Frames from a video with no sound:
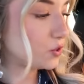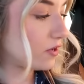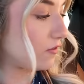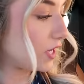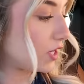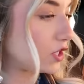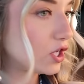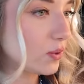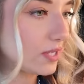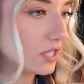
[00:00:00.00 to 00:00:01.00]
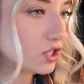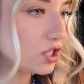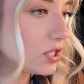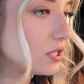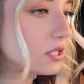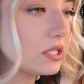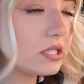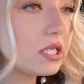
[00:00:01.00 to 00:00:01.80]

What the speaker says: So I figured, you know what, let's just